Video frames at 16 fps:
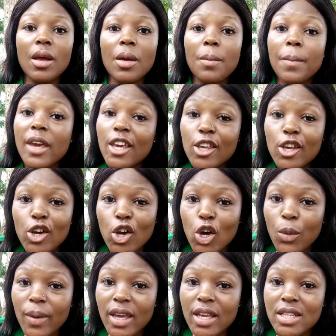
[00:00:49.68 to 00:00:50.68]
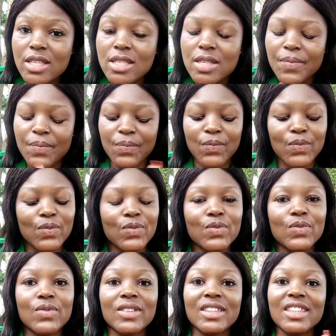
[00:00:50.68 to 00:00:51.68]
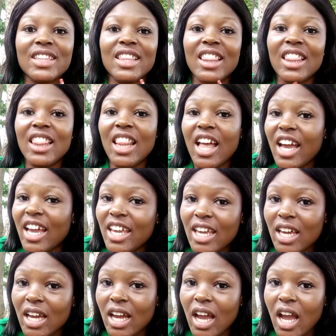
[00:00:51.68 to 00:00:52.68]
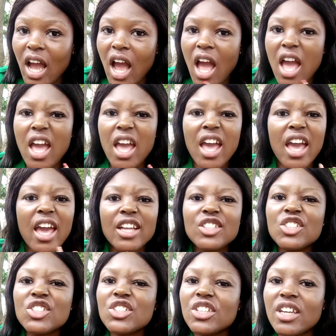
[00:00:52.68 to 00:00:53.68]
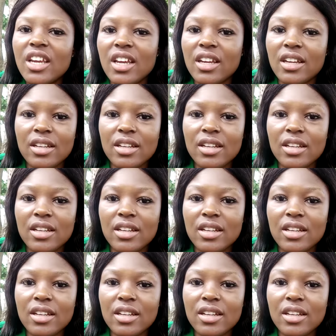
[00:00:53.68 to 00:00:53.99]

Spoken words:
Make your comments. Like and share.